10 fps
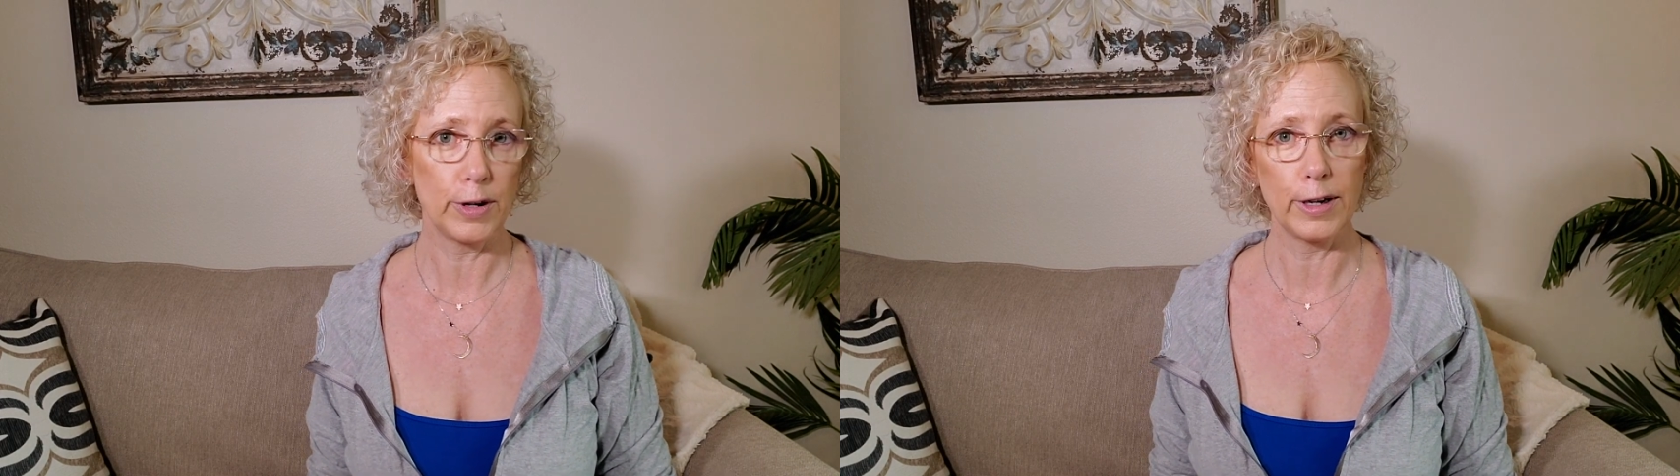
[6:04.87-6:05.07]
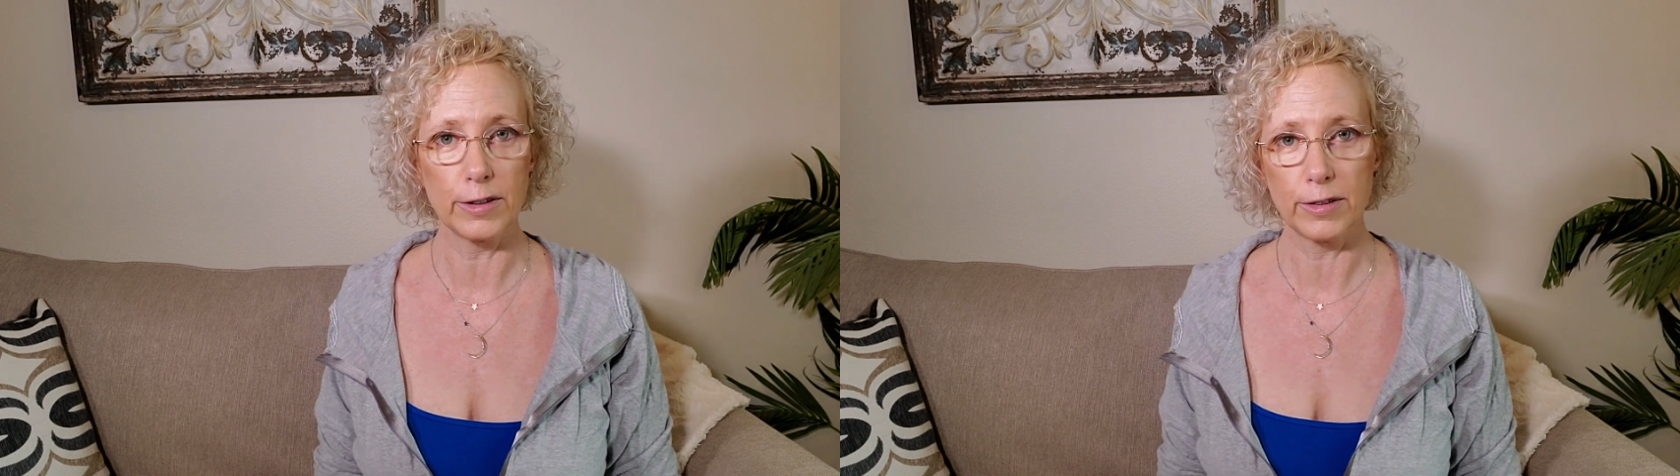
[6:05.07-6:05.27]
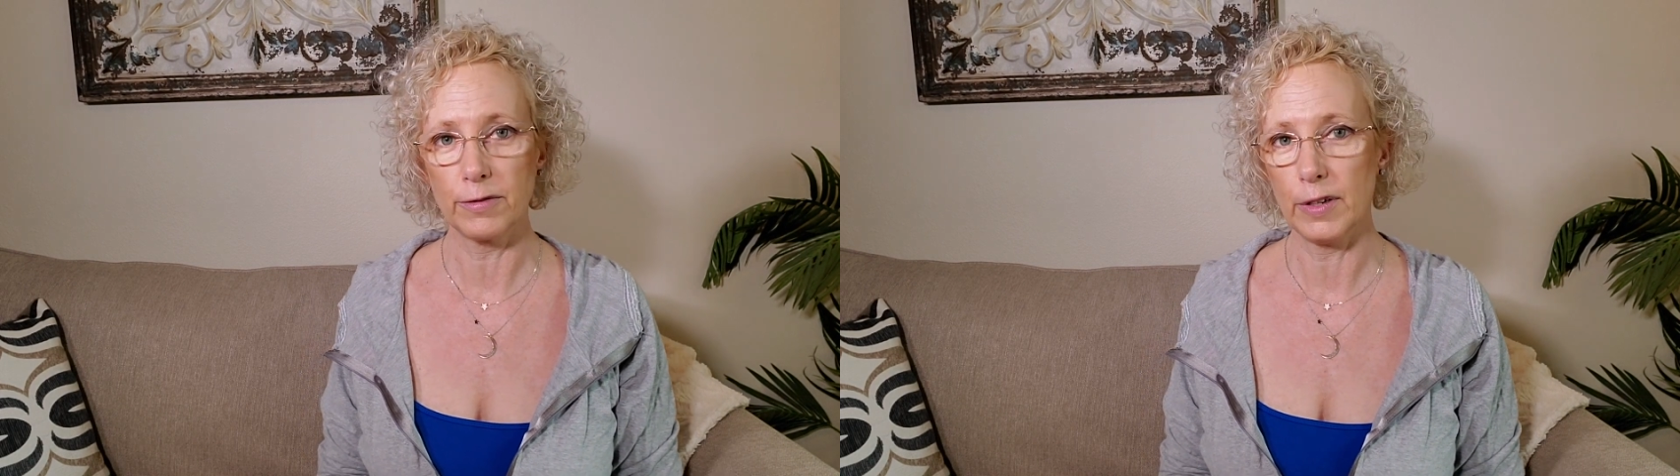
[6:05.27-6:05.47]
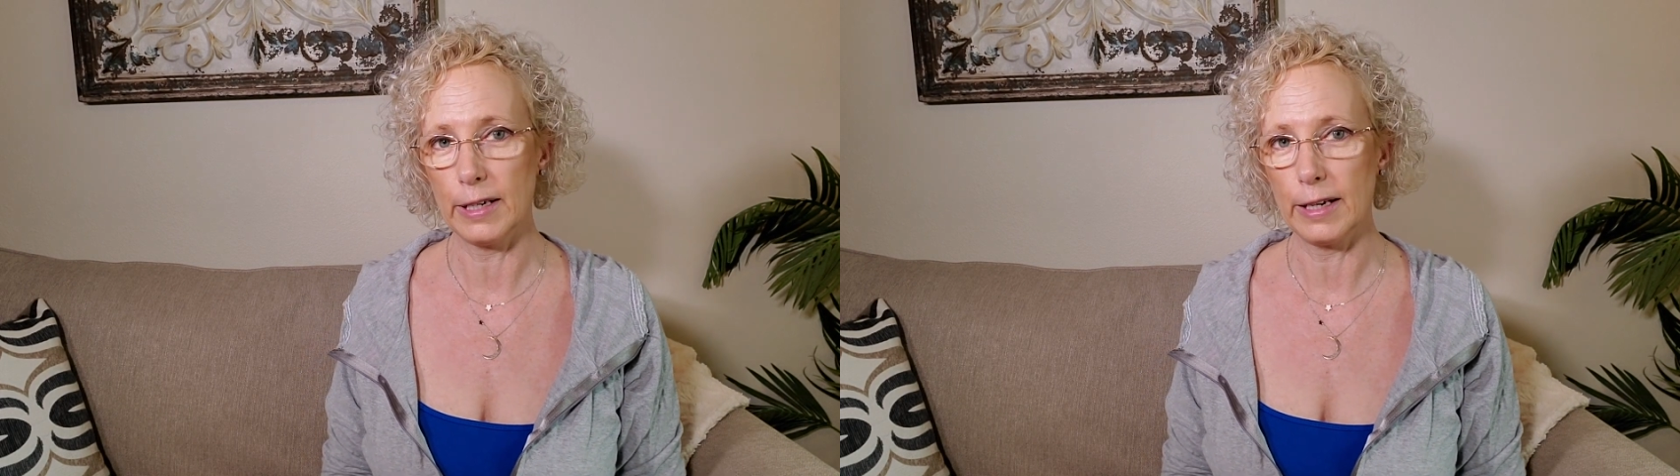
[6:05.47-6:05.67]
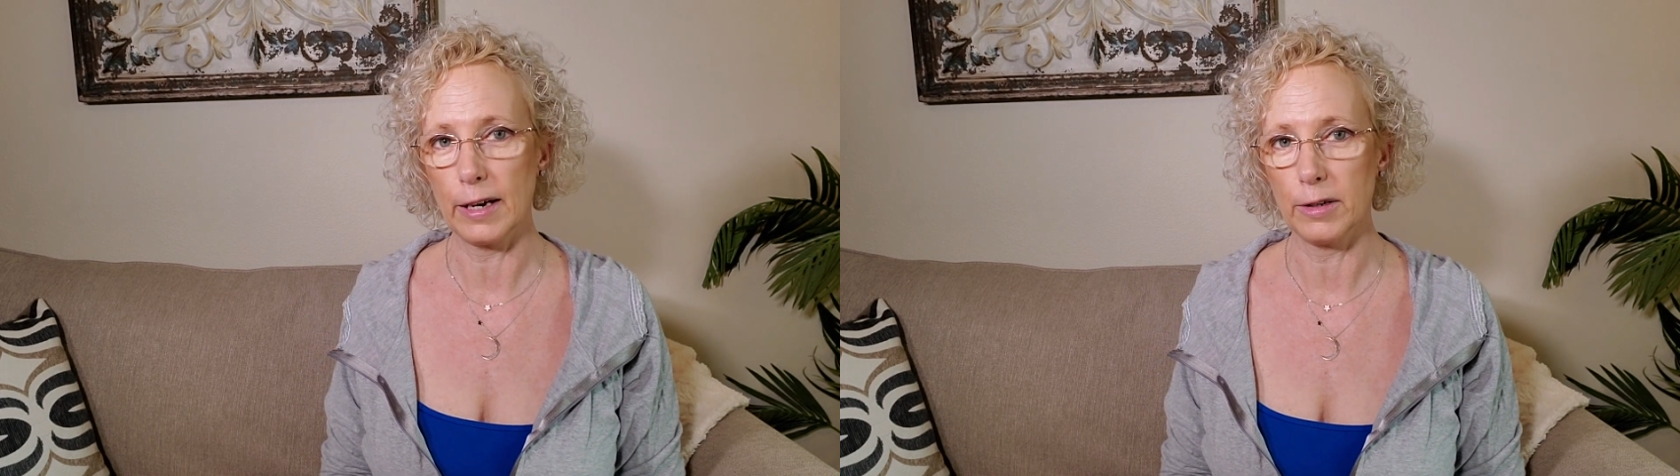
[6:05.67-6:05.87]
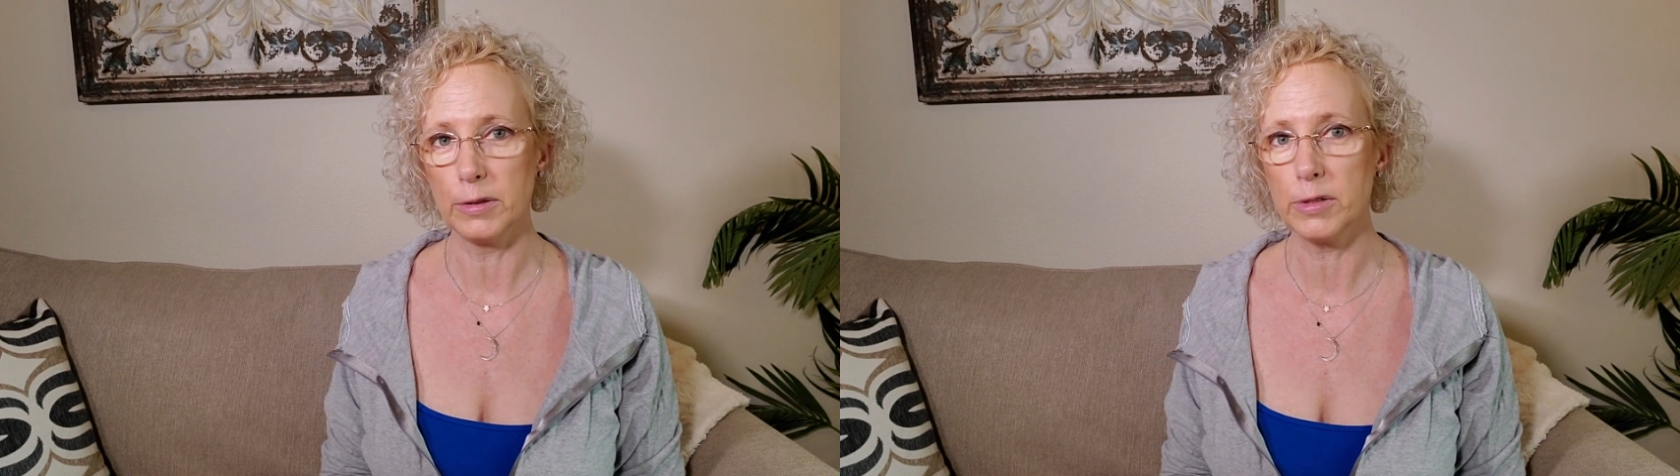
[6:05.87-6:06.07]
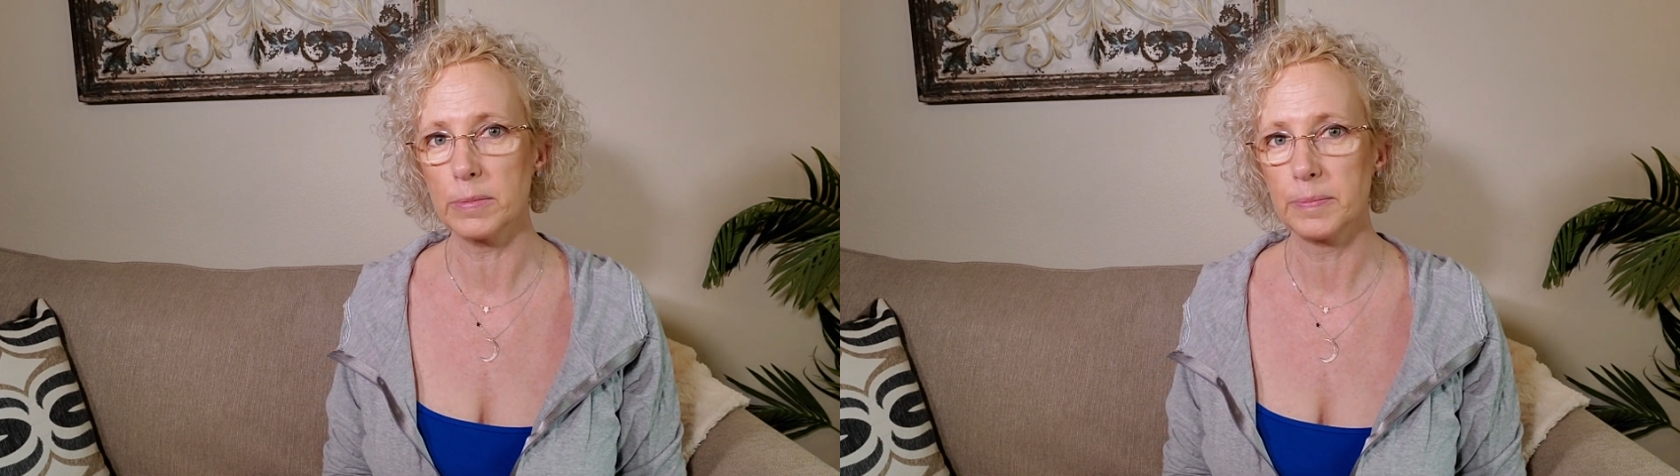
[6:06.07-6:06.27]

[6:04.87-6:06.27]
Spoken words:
health videos.